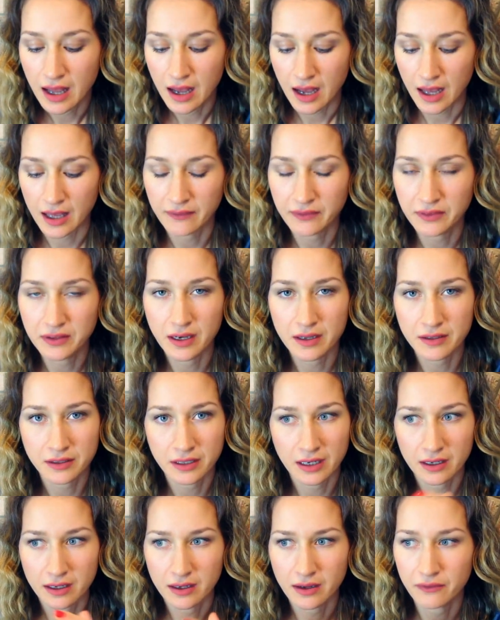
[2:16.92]

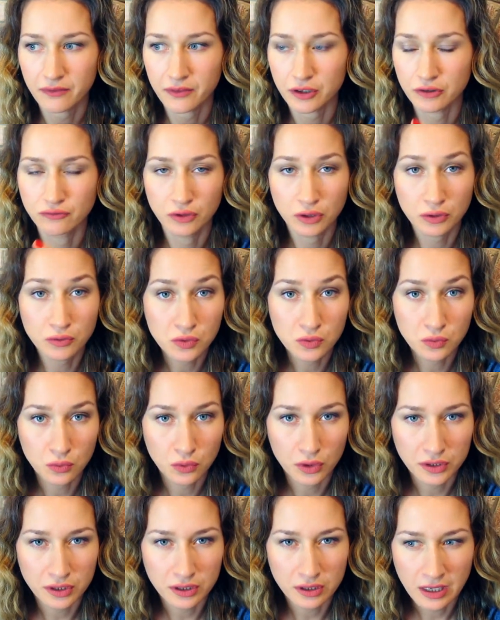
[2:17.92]
have a rose
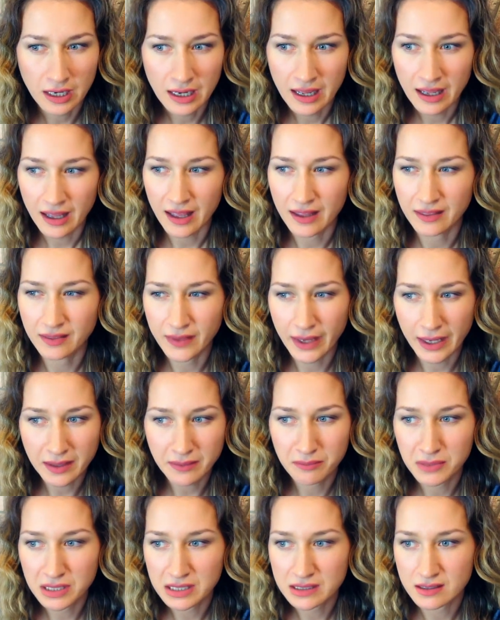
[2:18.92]
water, and that
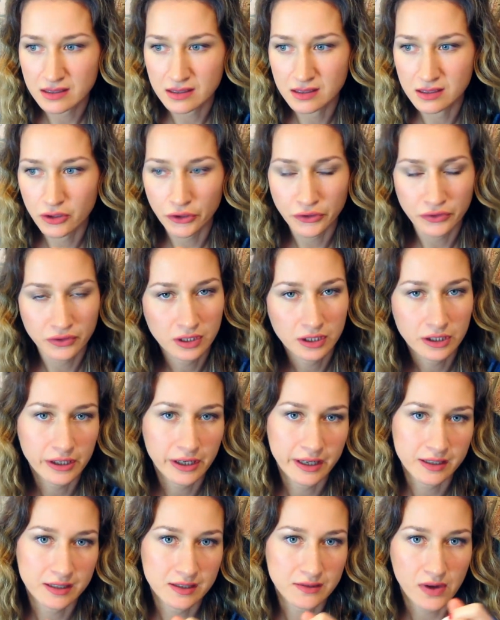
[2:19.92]
mist is not
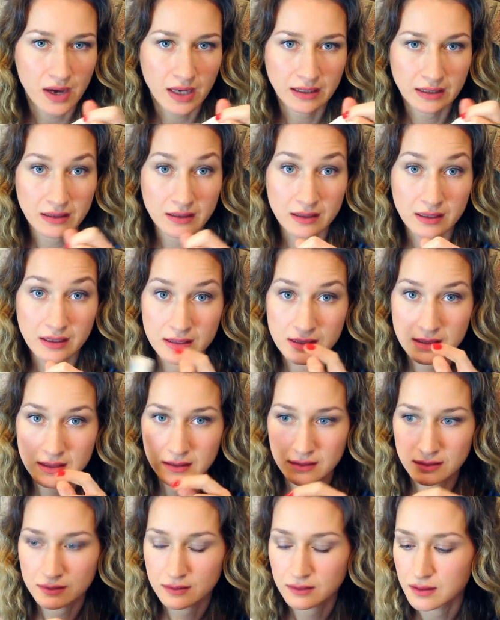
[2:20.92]
nearly as fine as
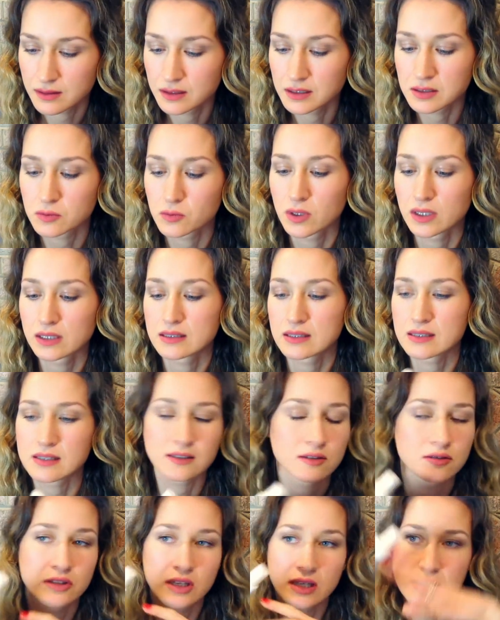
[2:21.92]
this one. This
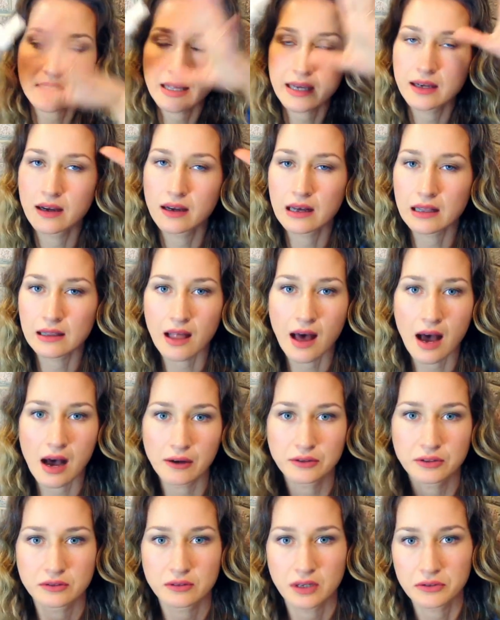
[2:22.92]
creates like a
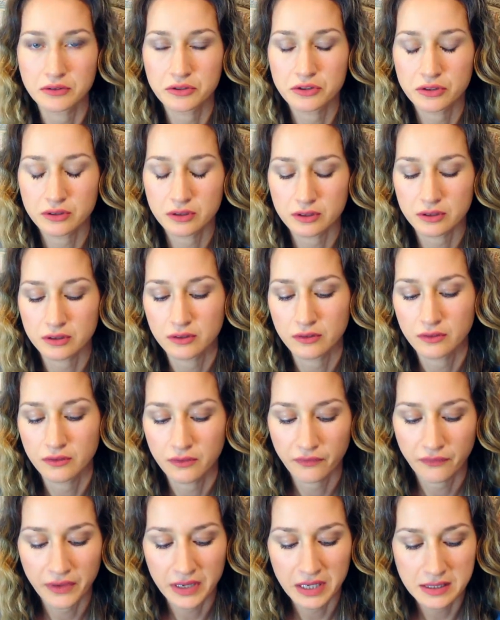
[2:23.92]
cloud around your
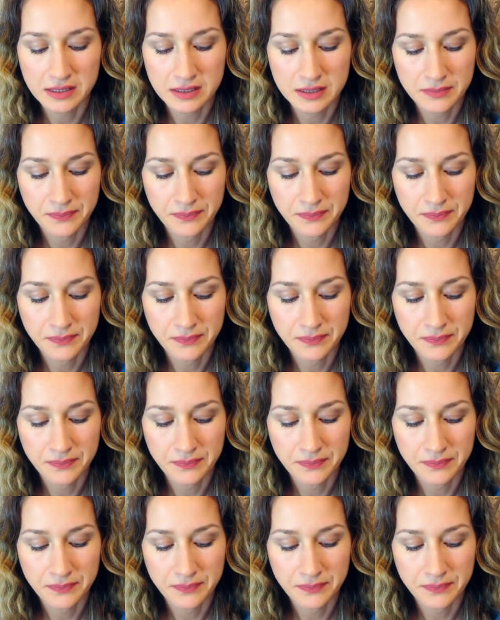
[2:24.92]
face.